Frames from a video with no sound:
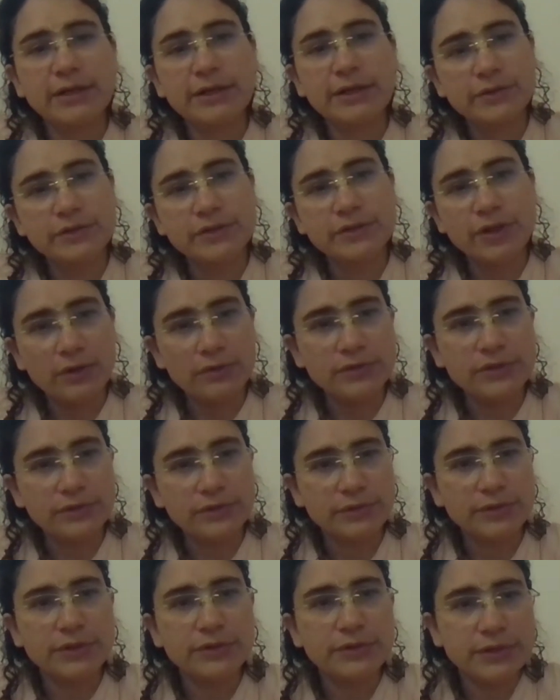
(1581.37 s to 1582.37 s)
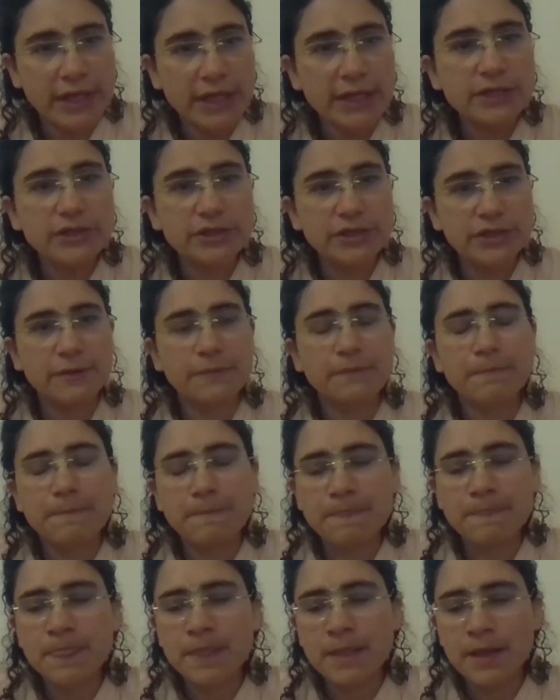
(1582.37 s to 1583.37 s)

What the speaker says: There is also a gradation.